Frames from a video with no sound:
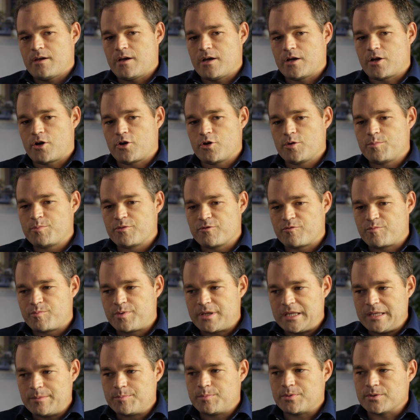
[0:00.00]
a group of
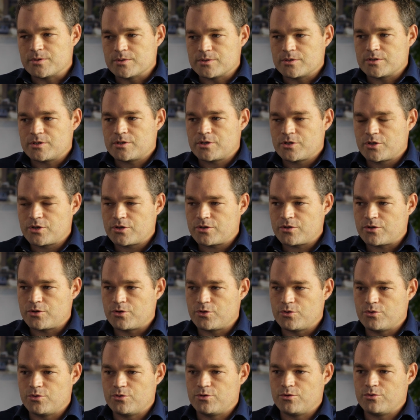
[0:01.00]
people
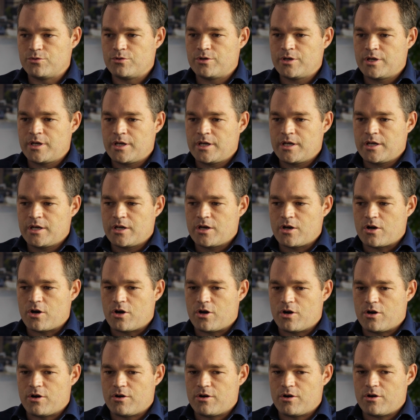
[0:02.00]
who
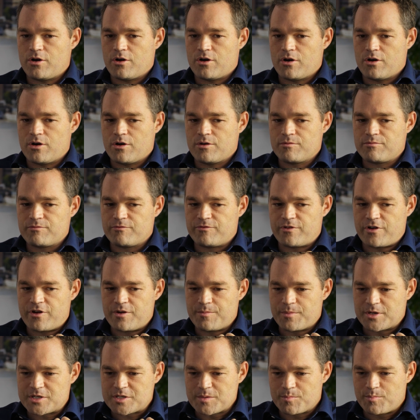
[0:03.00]
are
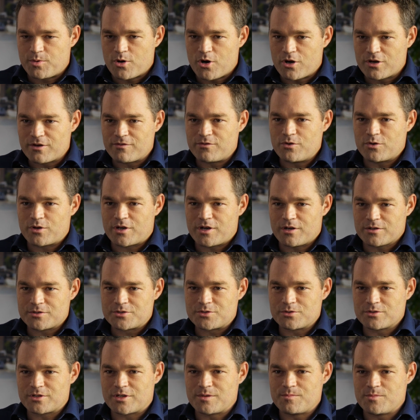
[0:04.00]
very much a part of your
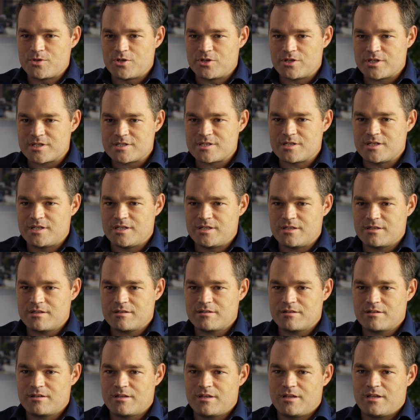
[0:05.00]
cultural community
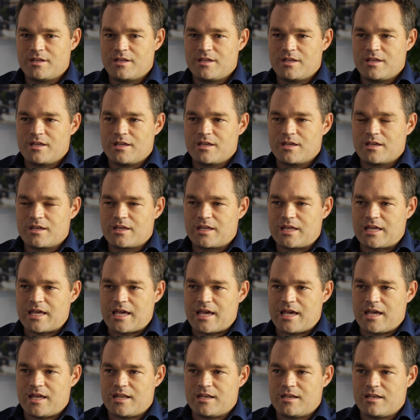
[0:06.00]

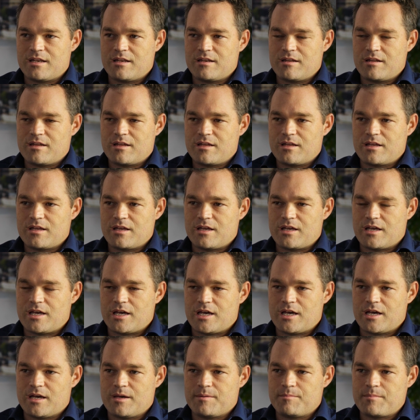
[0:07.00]
can
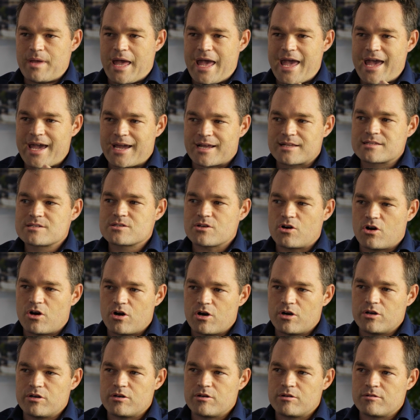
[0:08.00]
act
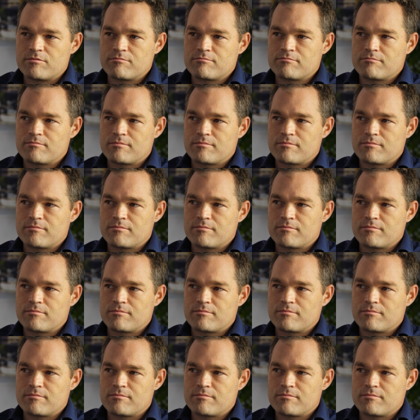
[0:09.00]
on